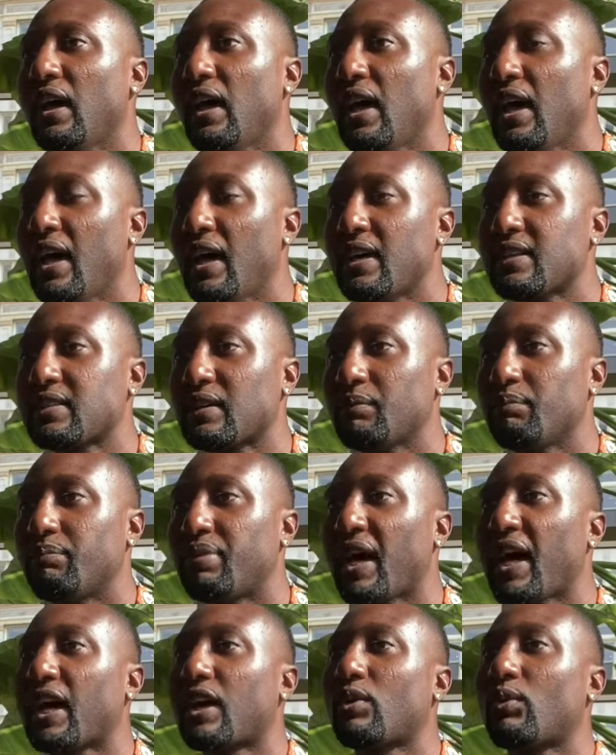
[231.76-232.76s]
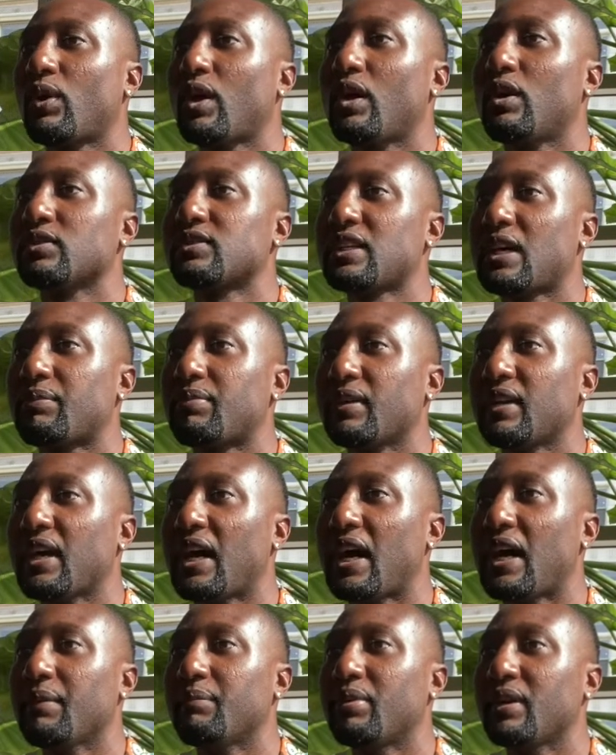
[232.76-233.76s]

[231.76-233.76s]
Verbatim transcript: as a background type of guy,